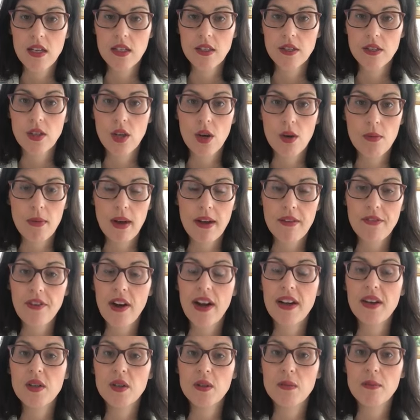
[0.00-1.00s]
So my
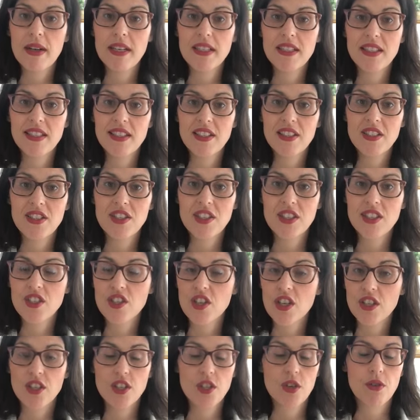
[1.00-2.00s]
final message is
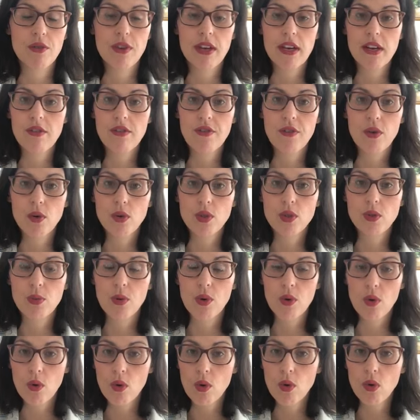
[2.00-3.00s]
just to reinforce
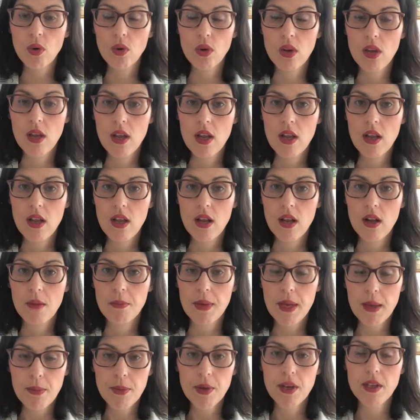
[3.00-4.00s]
what all
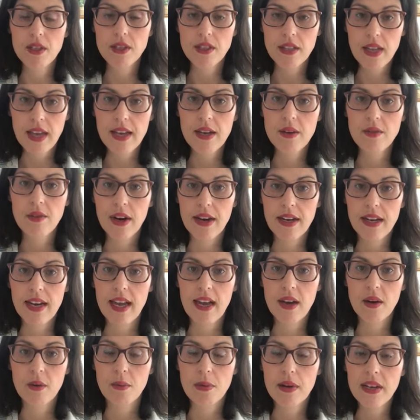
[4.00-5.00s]
people are saying right
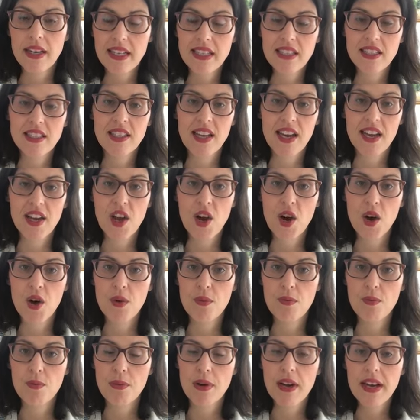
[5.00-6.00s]
now. Please stay
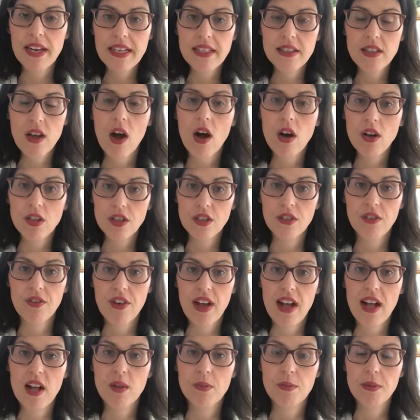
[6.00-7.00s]
home. Please ask
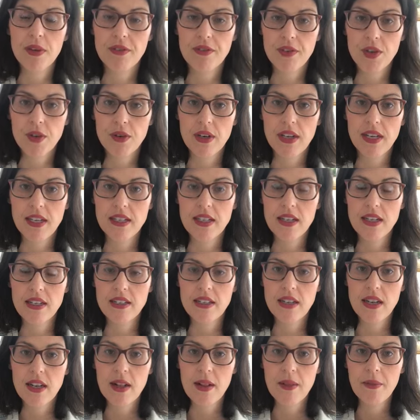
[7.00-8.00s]
for help if you need
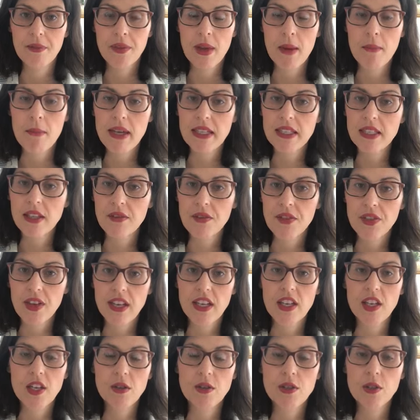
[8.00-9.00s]
it. A massive
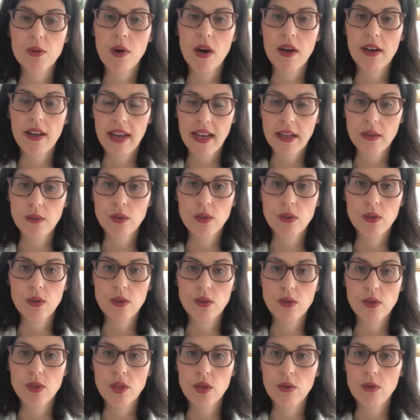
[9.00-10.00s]
thank you to our
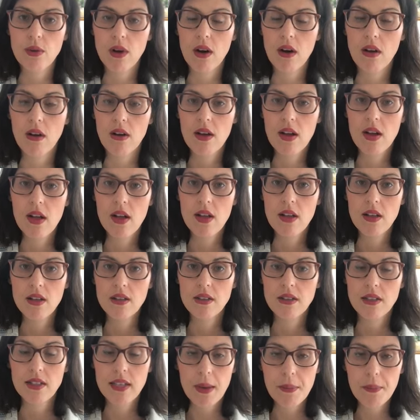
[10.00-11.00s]
councils who are
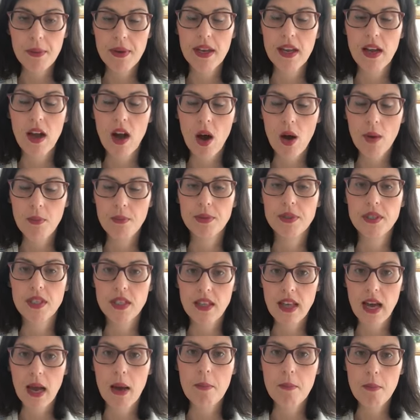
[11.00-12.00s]
stepping up to
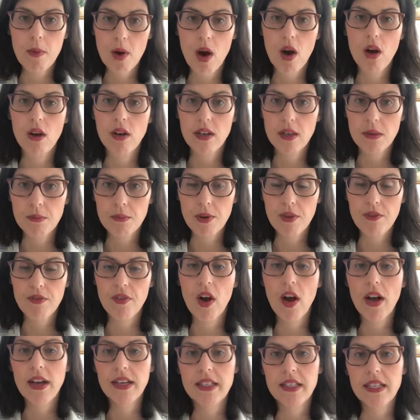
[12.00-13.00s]
that mark and
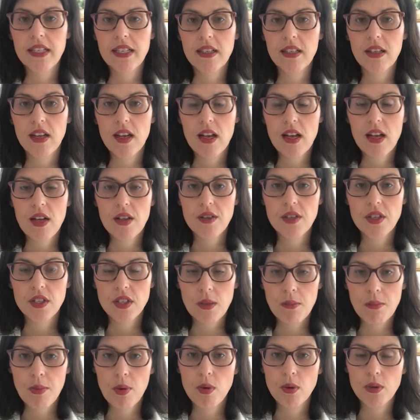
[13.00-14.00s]
providing the
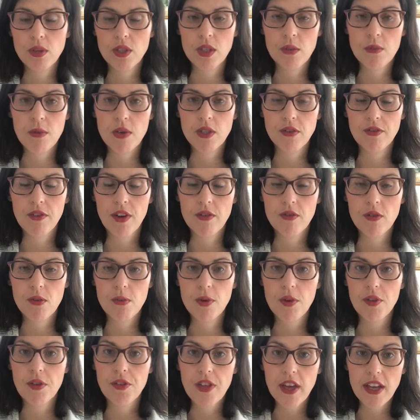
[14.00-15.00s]
support to the most
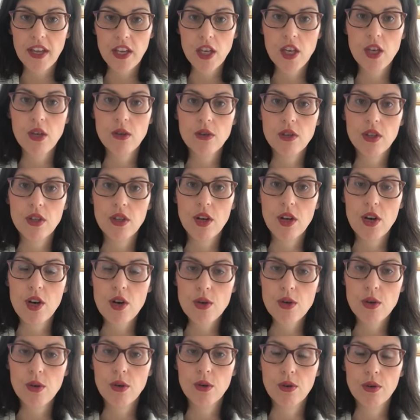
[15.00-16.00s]
vulnerable. Thank you to the
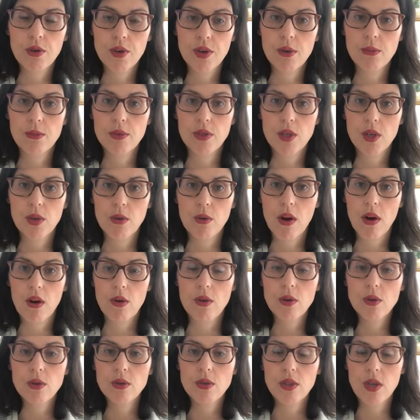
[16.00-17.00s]
local groups who
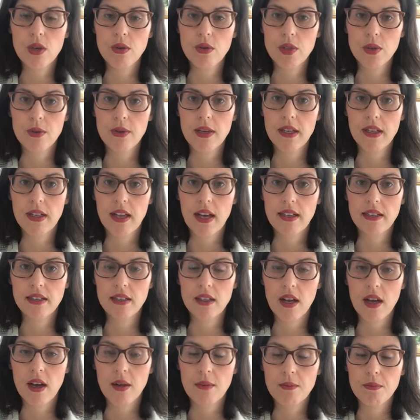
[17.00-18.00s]
are also doing that.
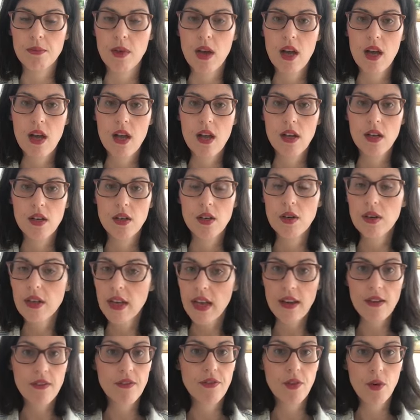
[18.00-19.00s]
I'm
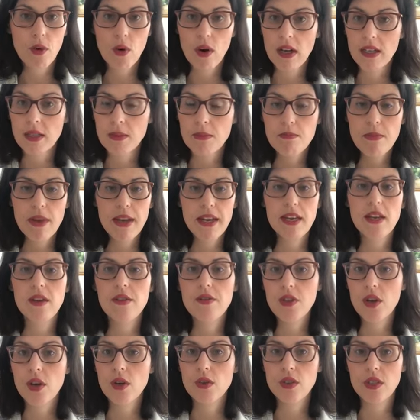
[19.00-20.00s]
looking for as many
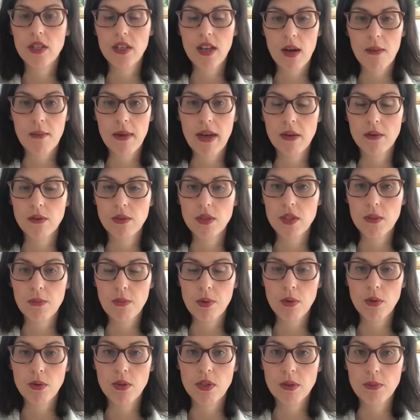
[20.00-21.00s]
of those to come out and
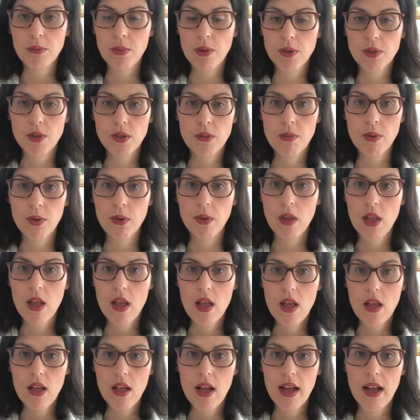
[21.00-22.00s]
support as possible,
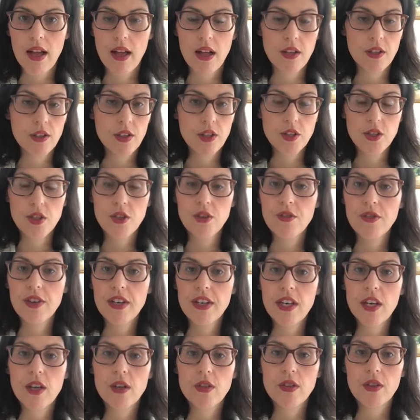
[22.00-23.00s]
to do
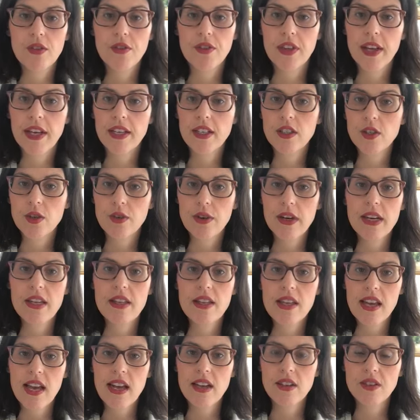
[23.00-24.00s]
videos of thanks or
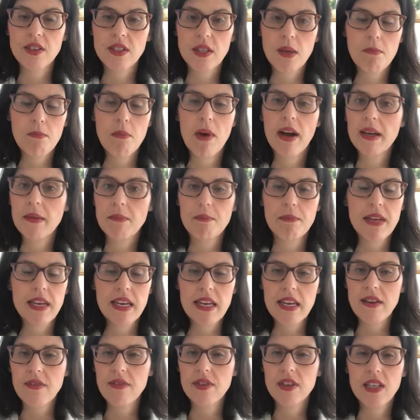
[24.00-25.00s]
anything else that might be
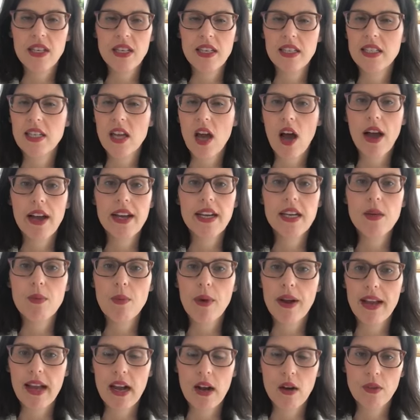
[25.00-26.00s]
even in a tiny
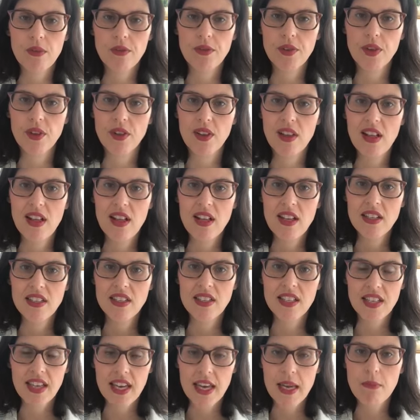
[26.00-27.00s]
way helpful
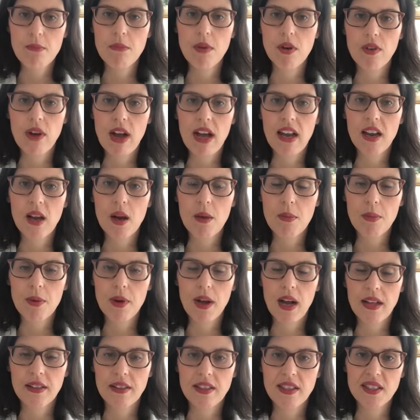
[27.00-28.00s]
to keep morale up
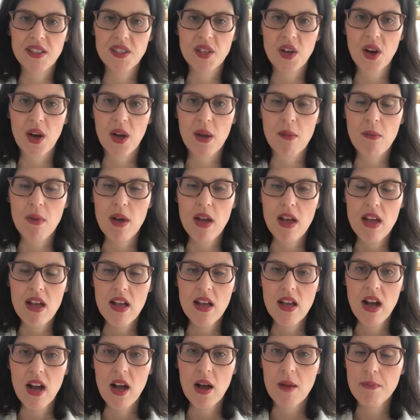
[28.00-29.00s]
at this time.
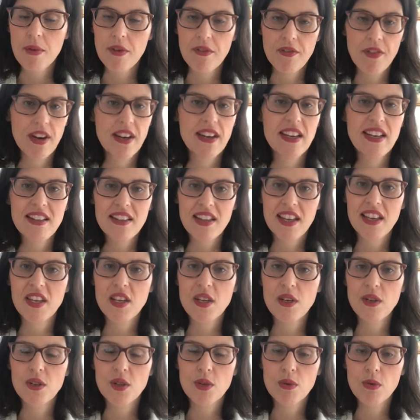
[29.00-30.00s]
But finally,
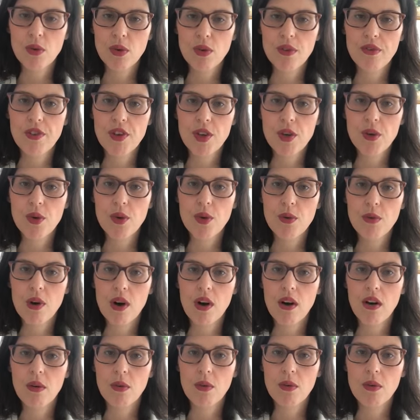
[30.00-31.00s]
thank you to all of you who
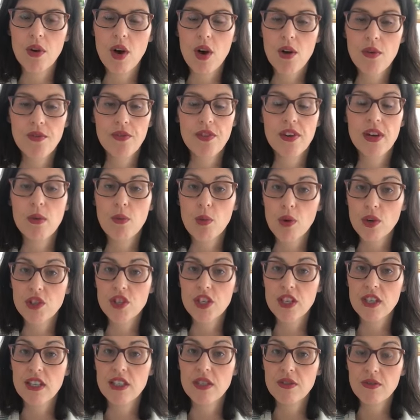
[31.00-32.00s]
are hopefully
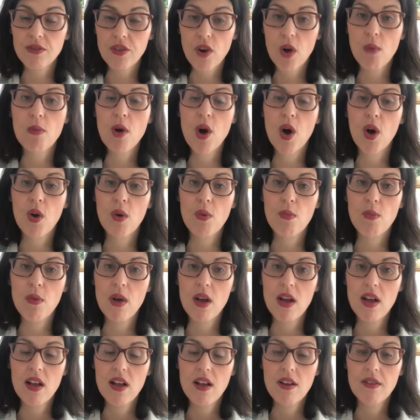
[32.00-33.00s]
watching this from home,
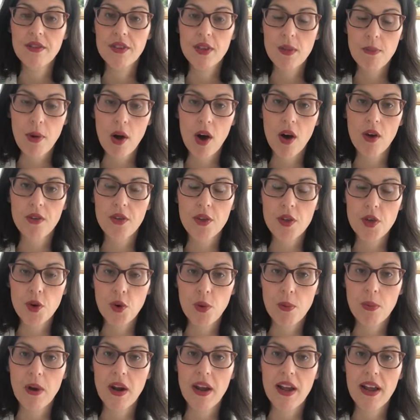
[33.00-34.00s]
for the part that
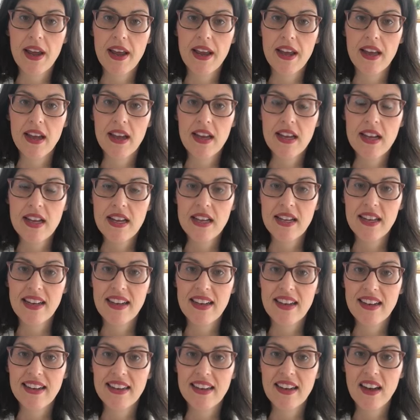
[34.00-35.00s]
you're playing
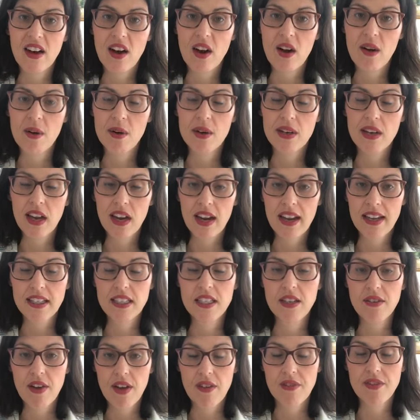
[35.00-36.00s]
in our
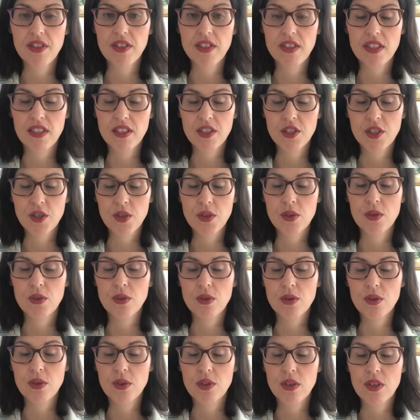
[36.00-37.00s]
collective effort
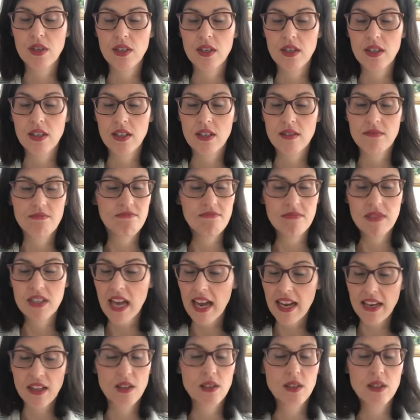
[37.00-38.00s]
to
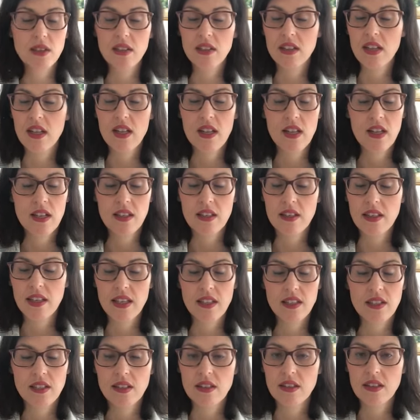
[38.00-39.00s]
tackle
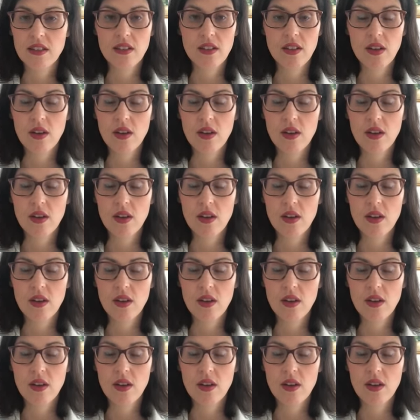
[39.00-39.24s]
this